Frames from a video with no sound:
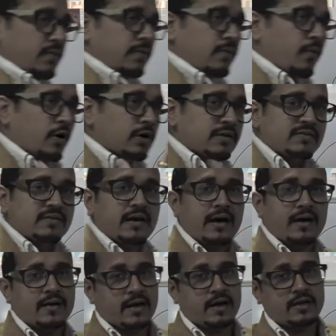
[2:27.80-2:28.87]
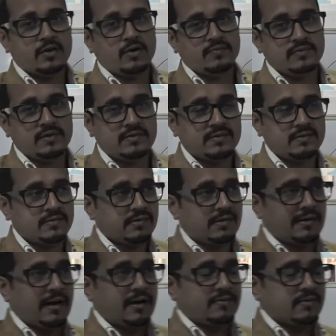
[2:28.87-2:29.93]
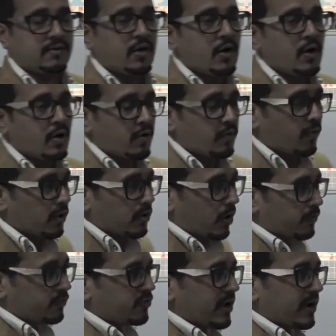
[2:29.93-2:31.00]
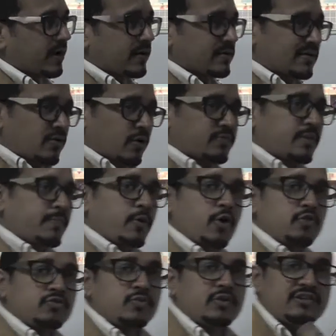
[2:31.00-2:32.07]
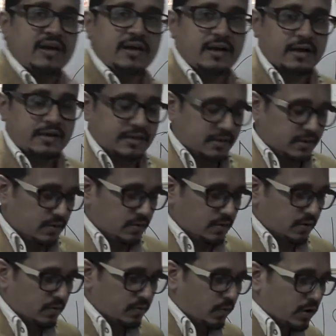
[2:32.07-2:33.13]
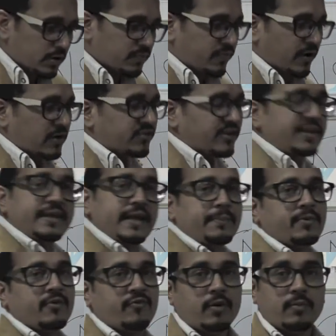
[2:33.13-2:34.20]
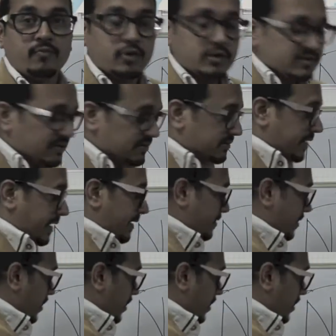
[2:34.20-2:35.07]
what is the hierarchy of this class? What object, this object belongs to which hierarchy? What function he can perform? What is the state?